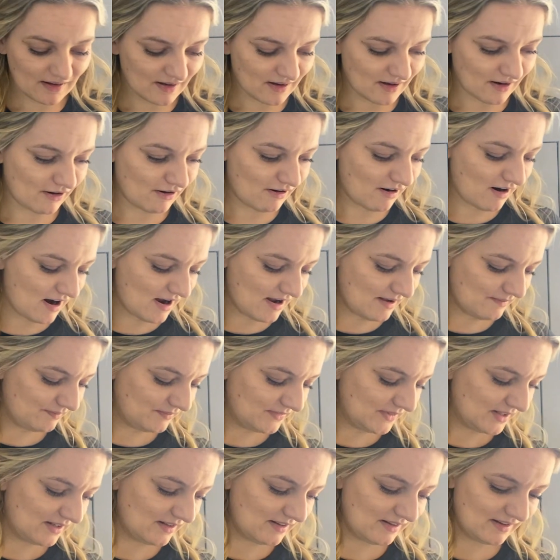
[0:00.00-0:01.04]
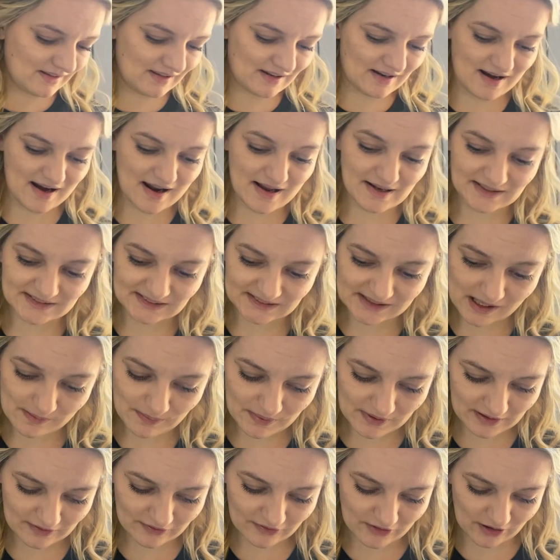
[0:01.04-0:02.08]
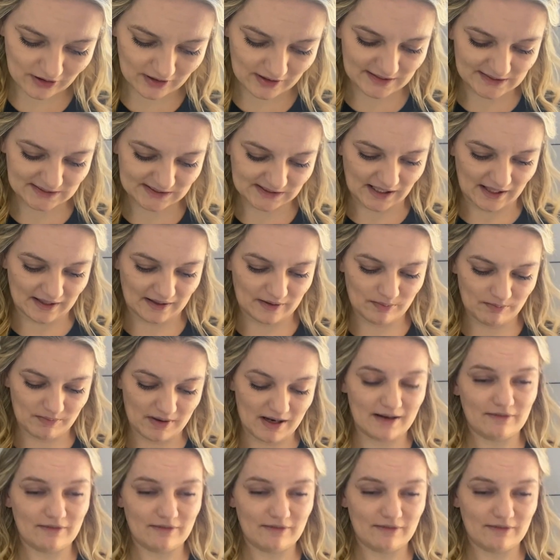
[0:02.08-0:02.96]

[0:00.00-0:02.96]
All right. Next up I've got is like my